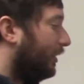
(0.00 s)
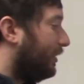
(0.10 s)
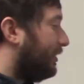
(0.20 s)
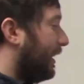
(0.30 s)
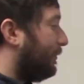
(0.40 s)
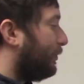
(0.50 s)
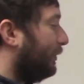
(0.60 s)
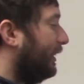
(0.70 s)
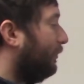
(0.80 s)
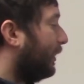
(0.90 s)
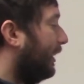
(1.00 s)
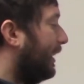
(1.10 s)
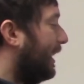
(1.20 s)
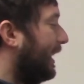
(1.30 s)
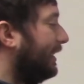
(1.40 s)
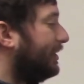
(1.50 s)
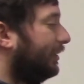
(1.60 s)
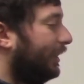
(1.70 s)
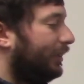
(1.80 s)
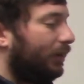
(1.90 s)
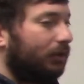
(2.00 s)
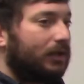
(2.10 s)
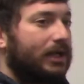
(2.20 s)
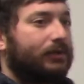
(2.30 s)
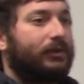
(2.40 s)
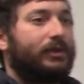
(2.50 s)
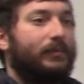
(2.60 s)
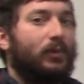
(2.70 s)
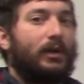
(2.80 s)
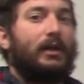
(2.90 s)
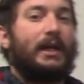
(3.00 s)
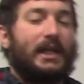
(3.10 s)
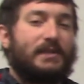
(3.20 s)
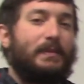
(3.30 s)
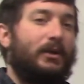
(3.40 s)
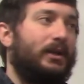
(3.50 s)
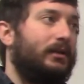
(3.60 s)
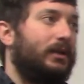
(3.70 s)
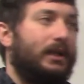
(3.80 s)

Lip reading: Step 3, we're going to isolate our logarithm or our exponent.